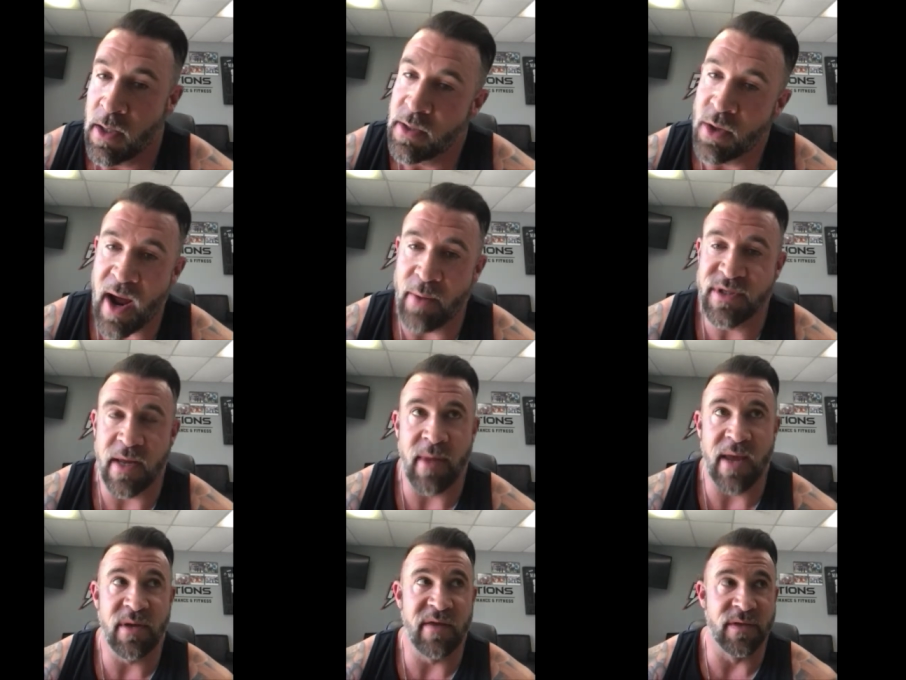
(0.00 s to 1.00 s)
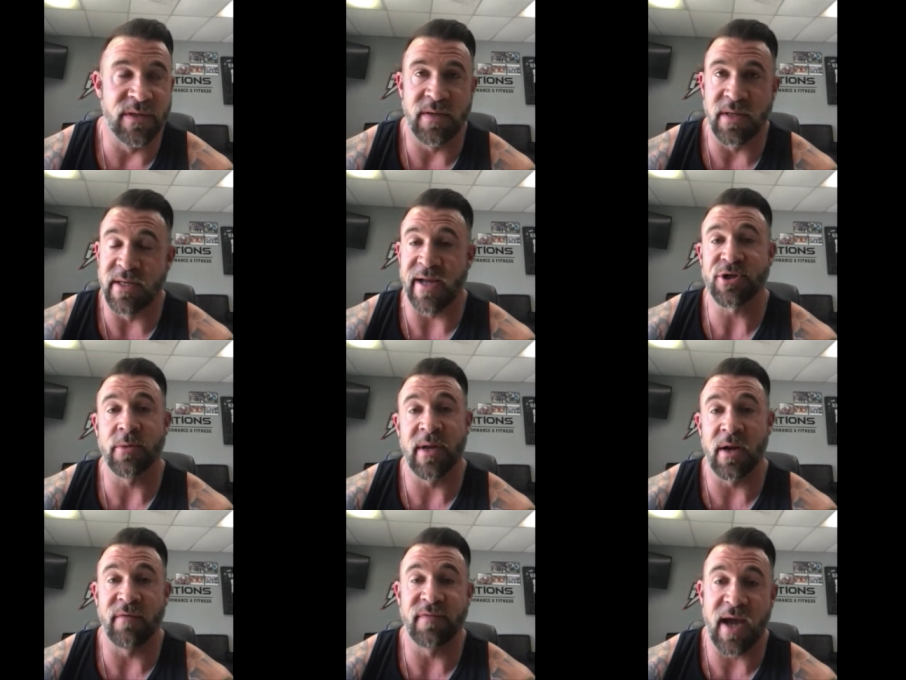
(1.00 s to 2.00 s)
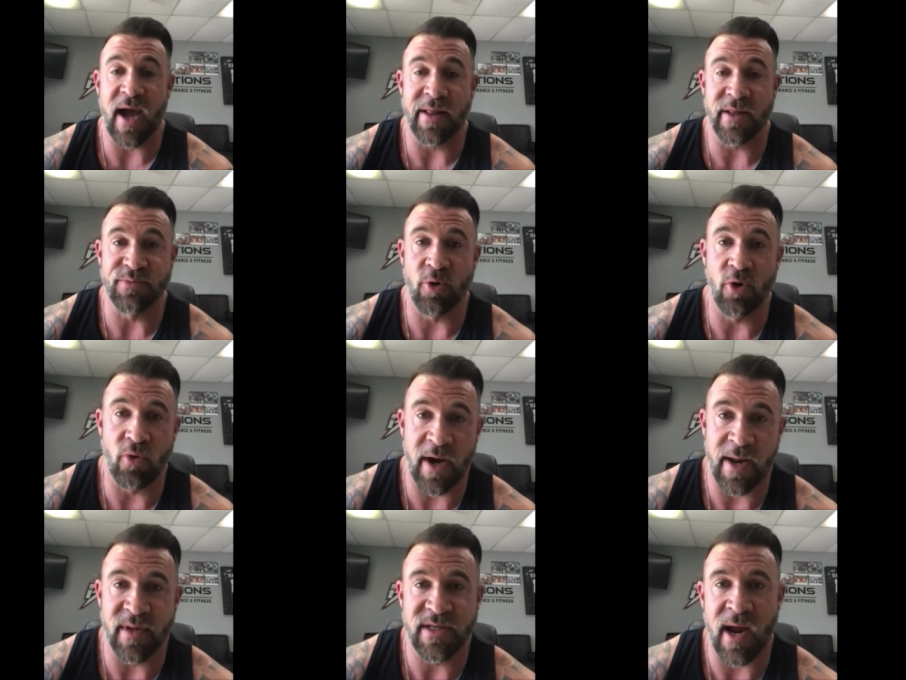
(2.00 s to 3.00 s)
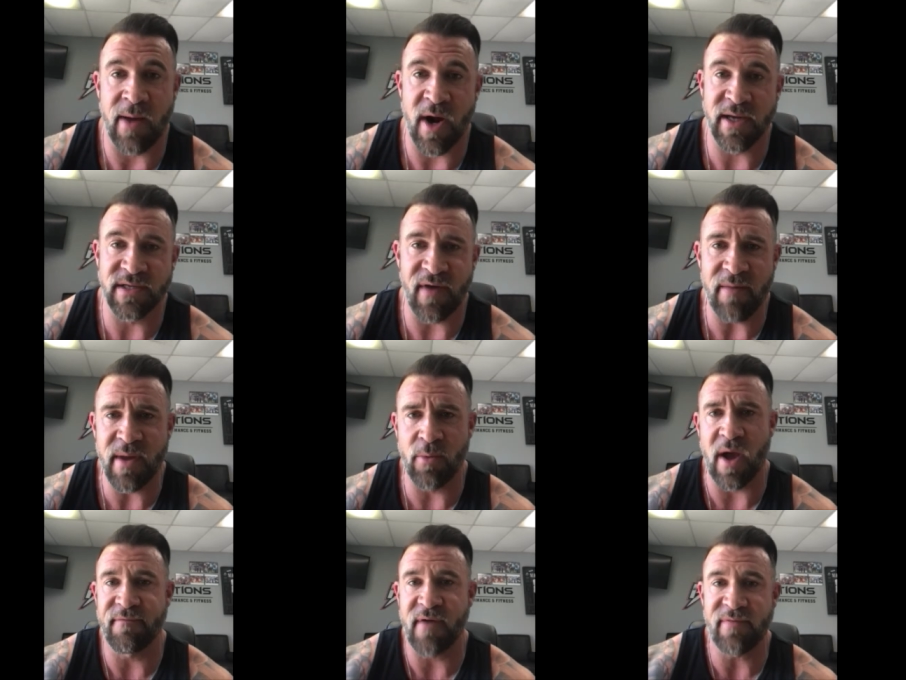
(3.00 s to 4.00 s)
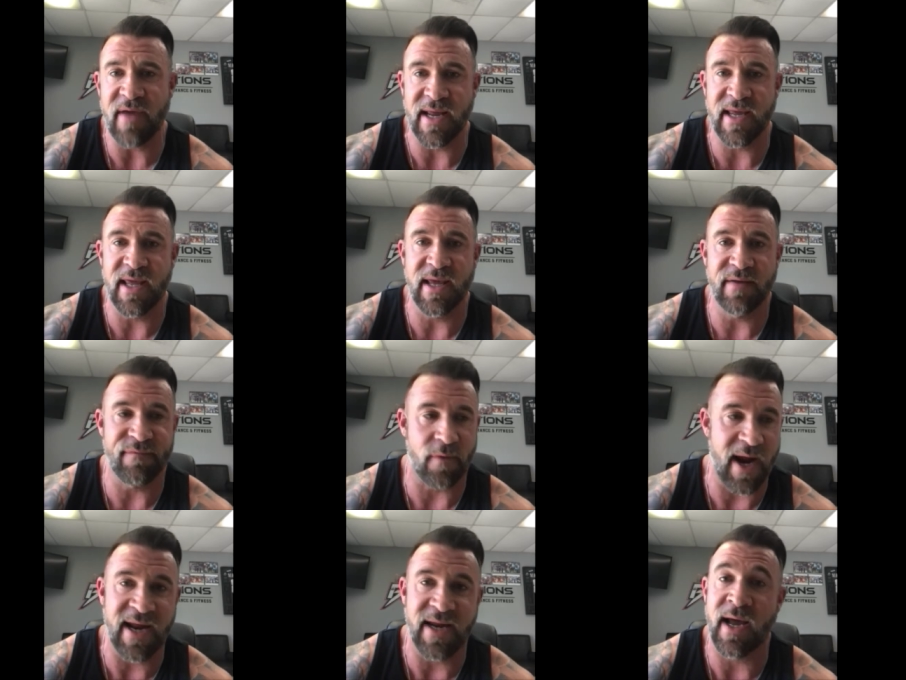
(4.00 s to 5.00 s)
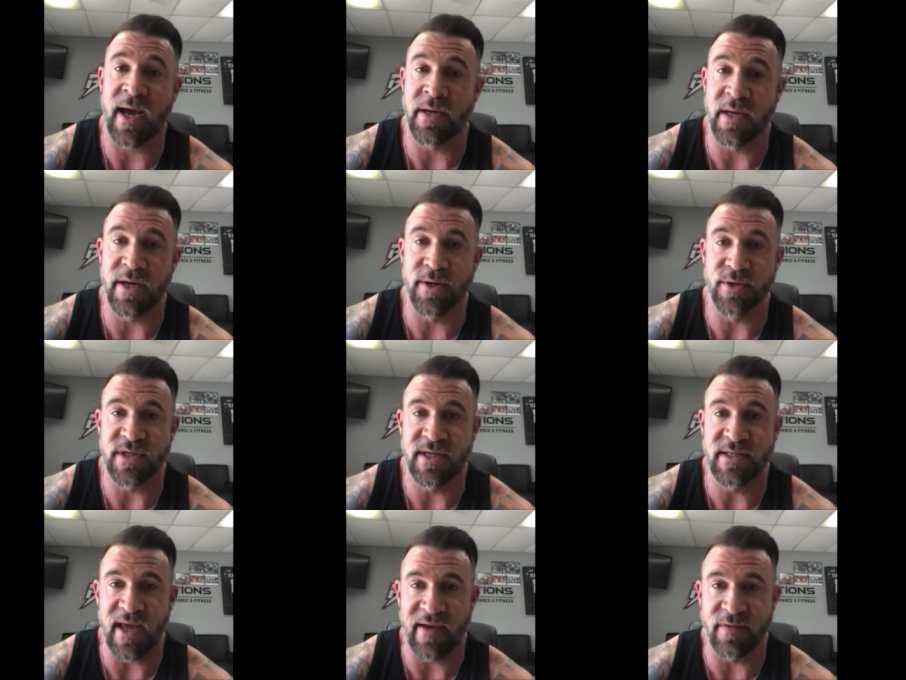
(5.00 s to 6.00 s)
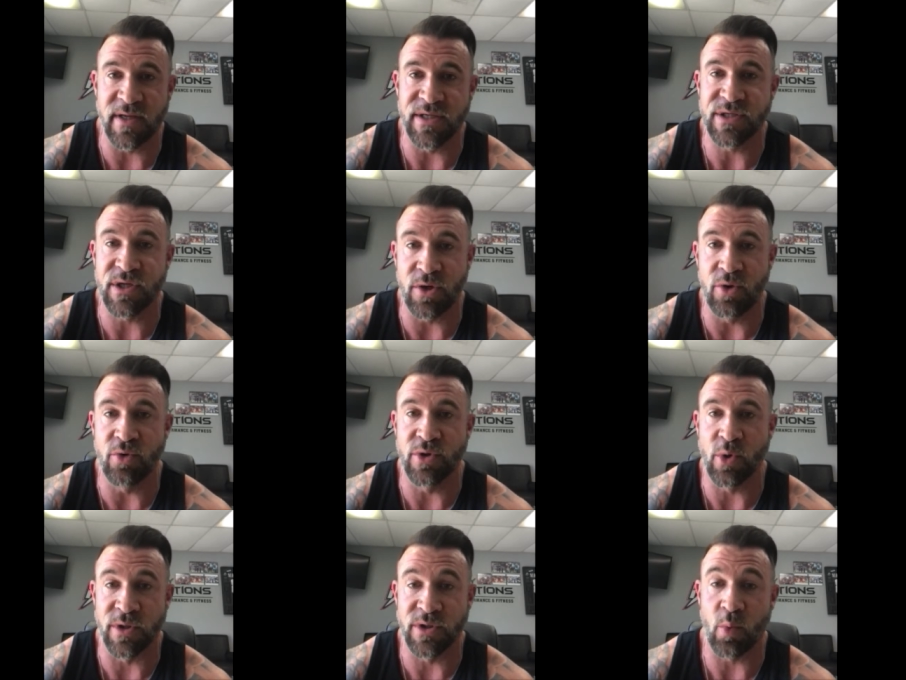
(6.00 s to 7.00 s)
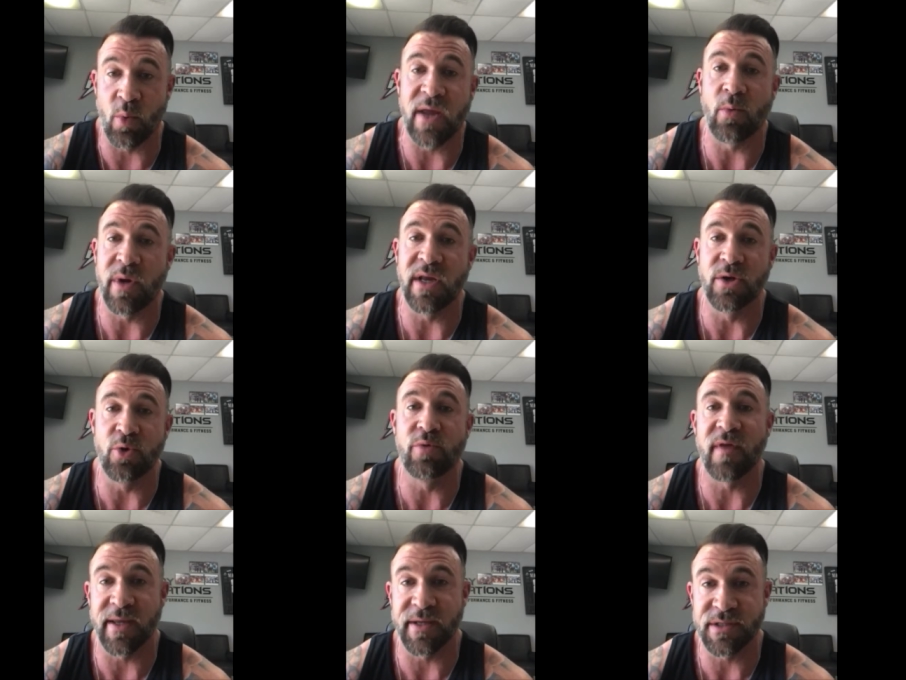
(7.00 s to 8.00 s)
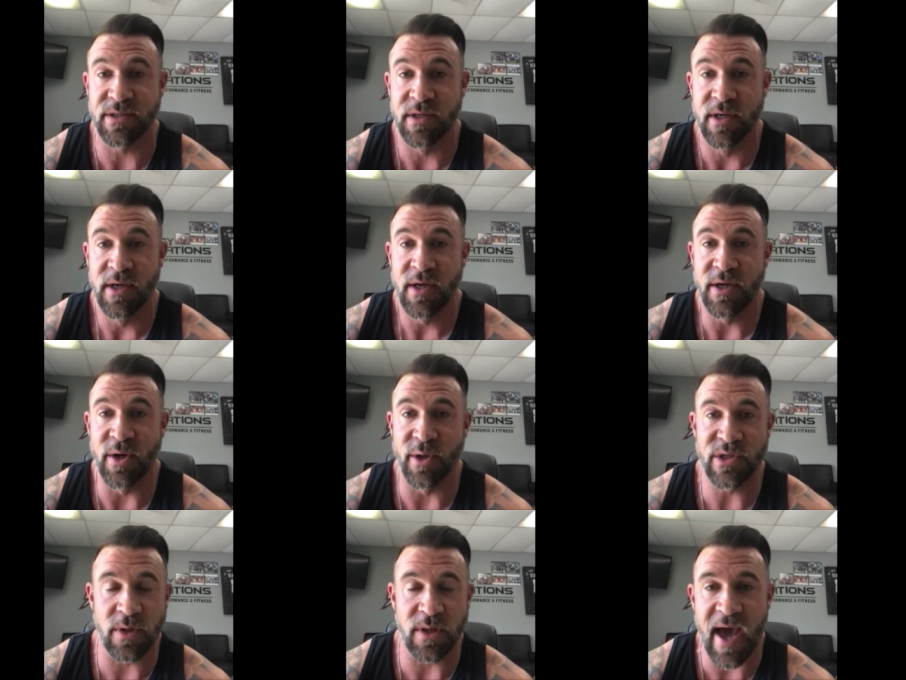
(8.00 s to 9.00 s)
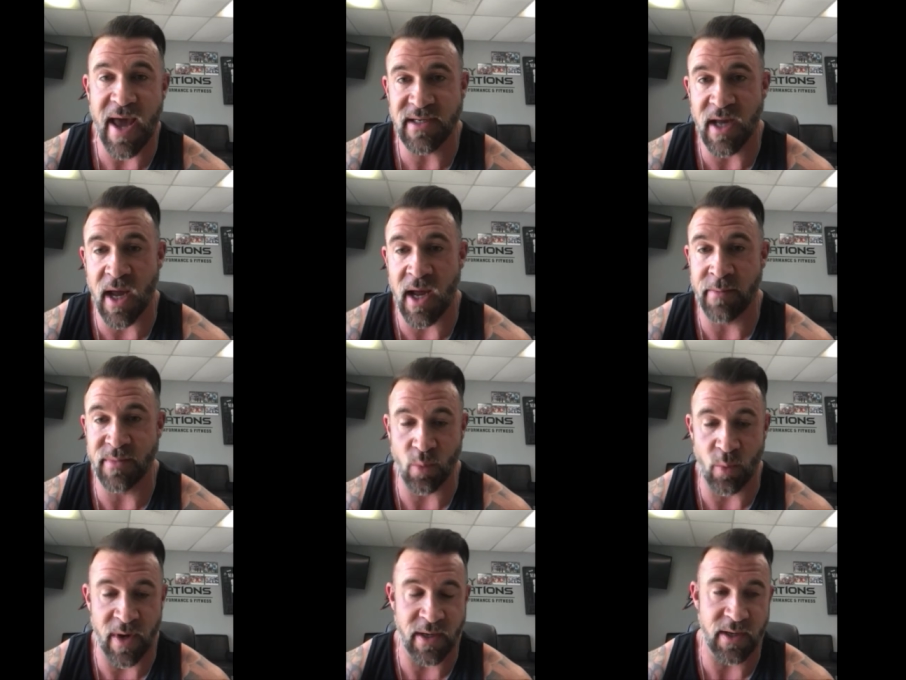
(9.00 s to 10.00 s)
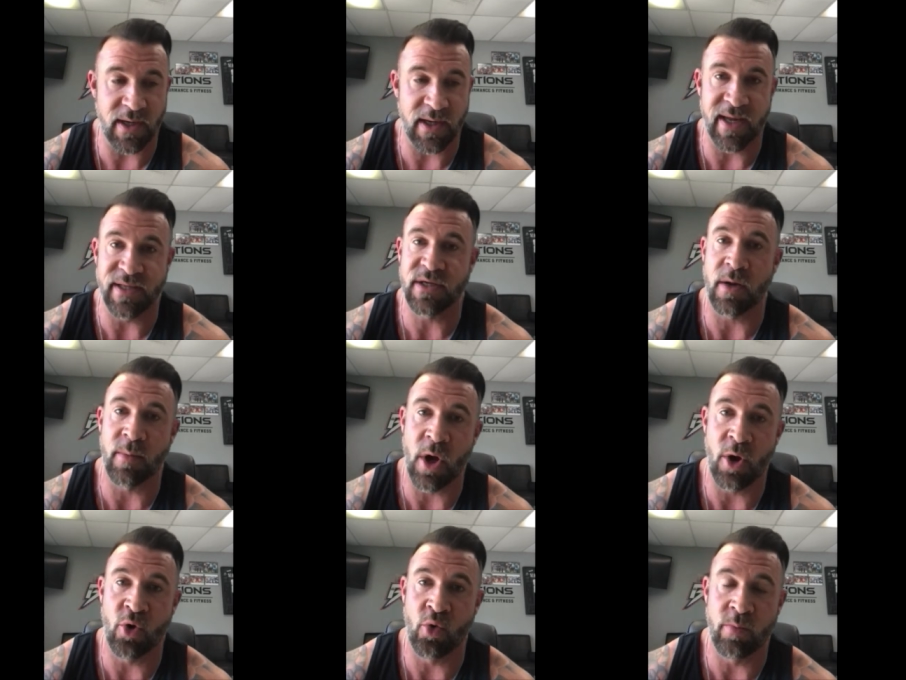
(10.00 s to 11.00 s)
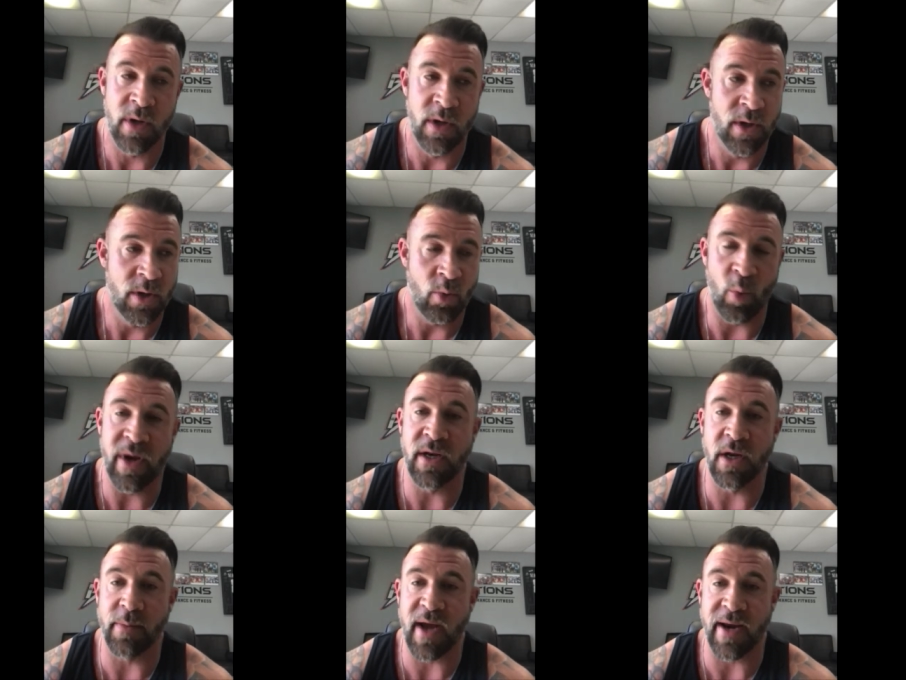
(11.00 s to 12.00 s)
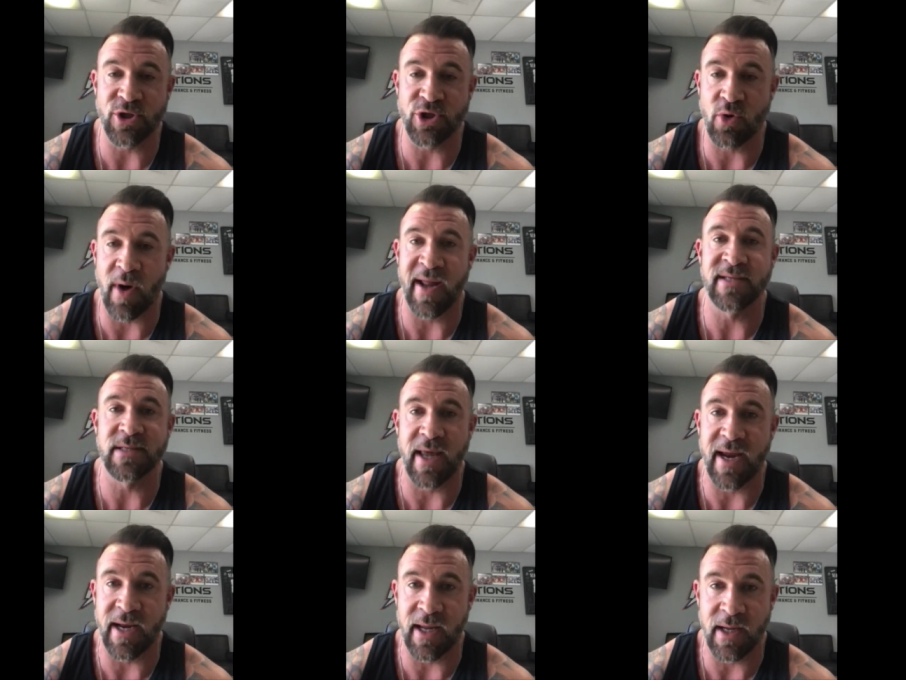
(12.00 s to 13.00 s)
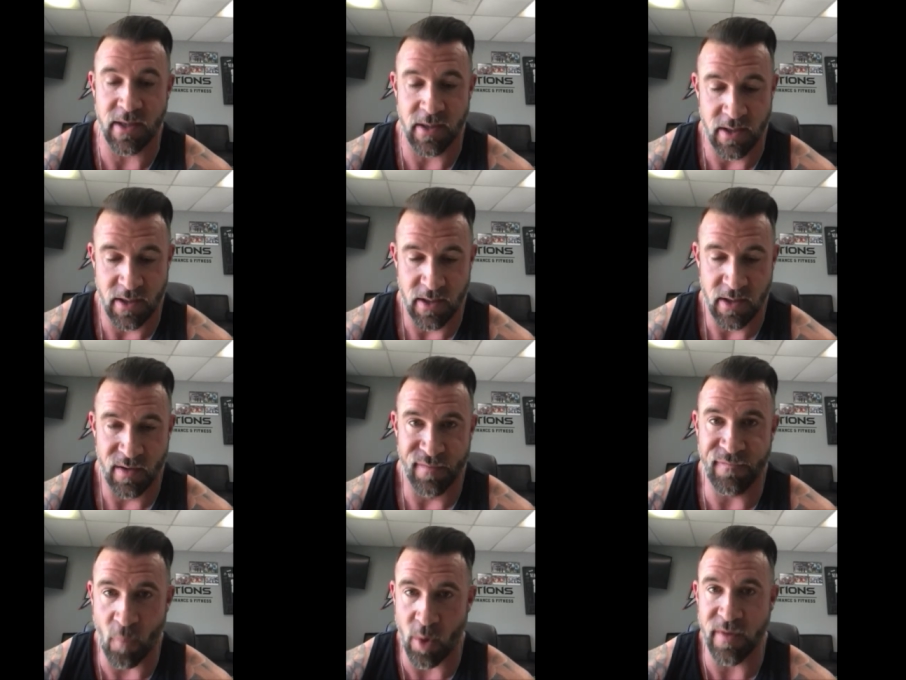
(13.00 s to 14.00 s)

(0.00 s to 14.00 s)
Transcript: would say maybe even to the detriment of the college program at time, right? Because if I've had a kid for 8, 9 years, he's heavily skewed towards the way we do things, so a lot of times when kids come home, we end up kind of translating for the